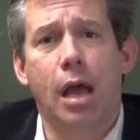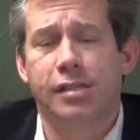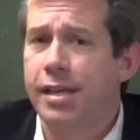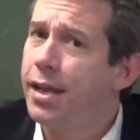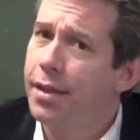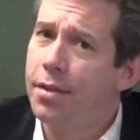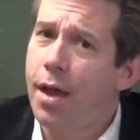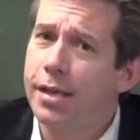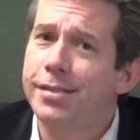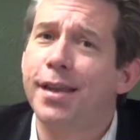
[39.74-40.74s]
I said it
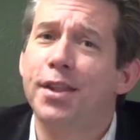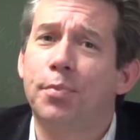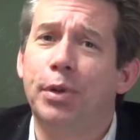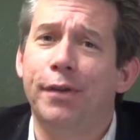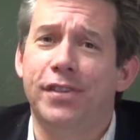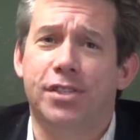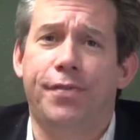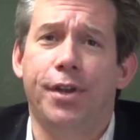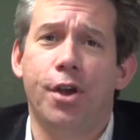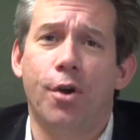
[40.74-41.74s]
in the previous
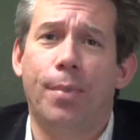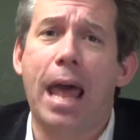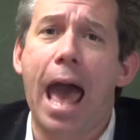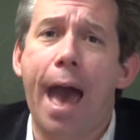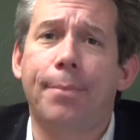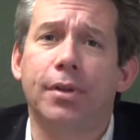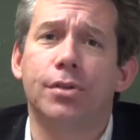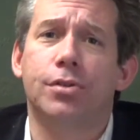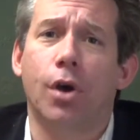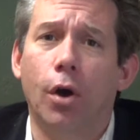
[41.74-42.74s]
video, but it
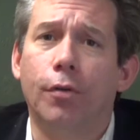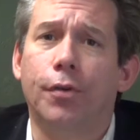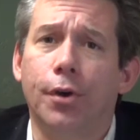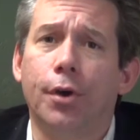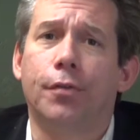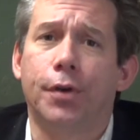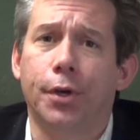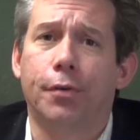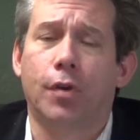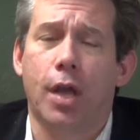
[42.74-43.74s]
happens over and over
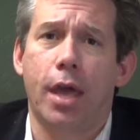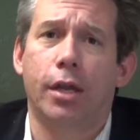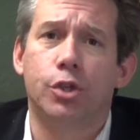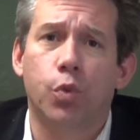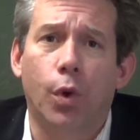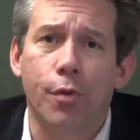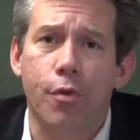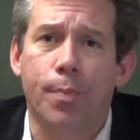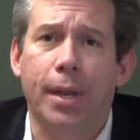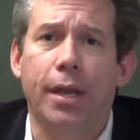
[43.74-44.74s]
and over again. It's worth
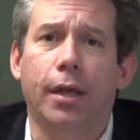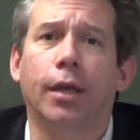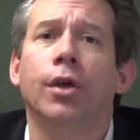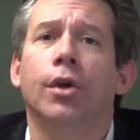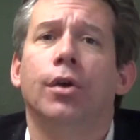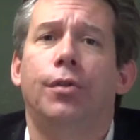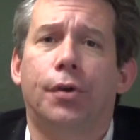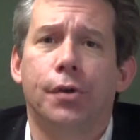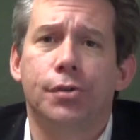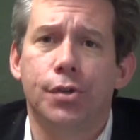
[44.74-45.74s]
repeating.
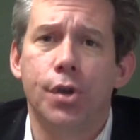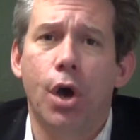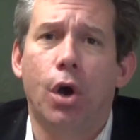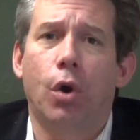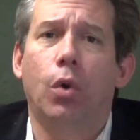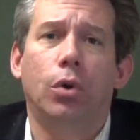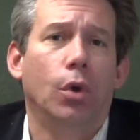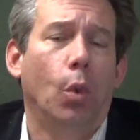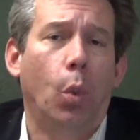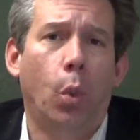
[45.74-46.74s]
There is no
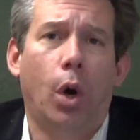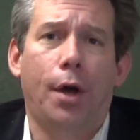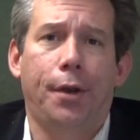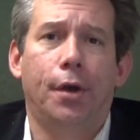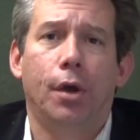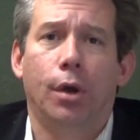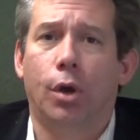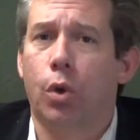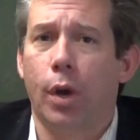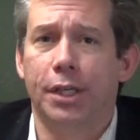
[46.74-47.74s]
one
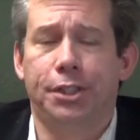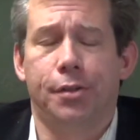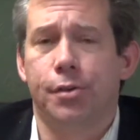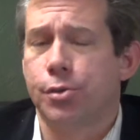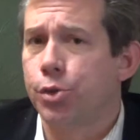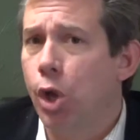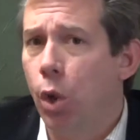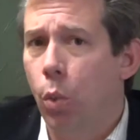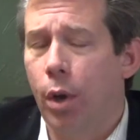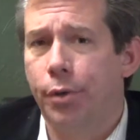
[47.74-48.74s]
equation. There's
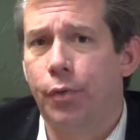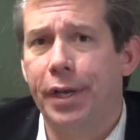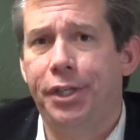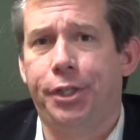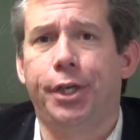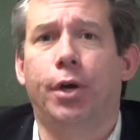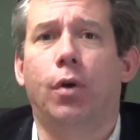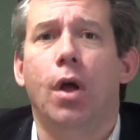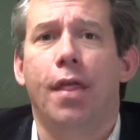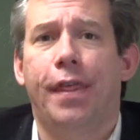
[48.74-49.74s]
no one
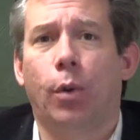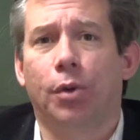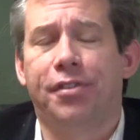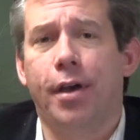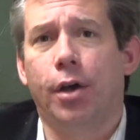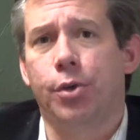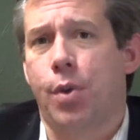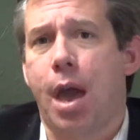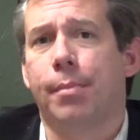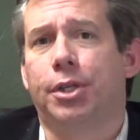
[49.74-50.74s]
ratio that will tell
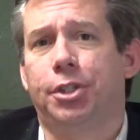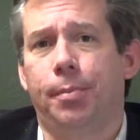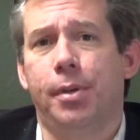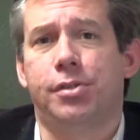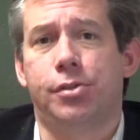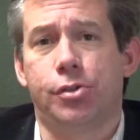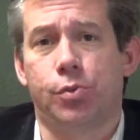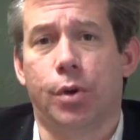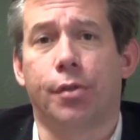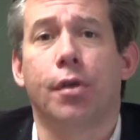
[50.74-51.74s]
you how much your business
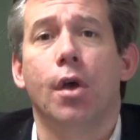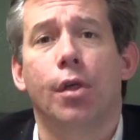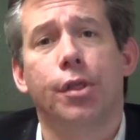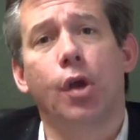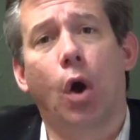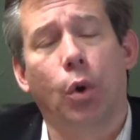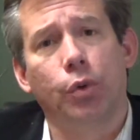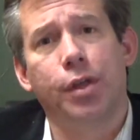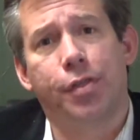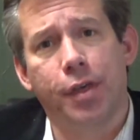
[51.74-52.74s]
is worth. The
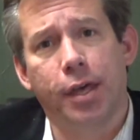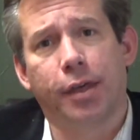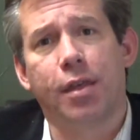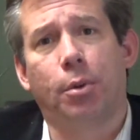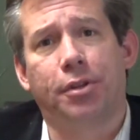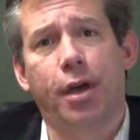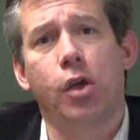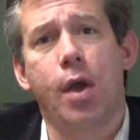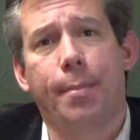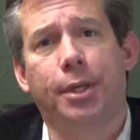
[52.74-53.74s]
only thing that will
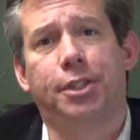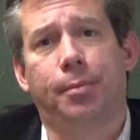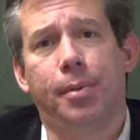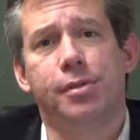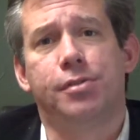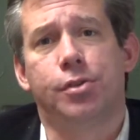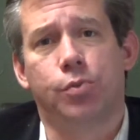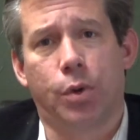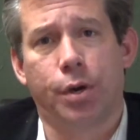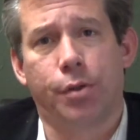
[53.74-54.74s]
tell you how much your business
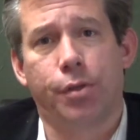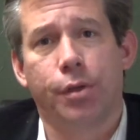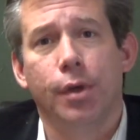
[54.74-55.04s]
is worth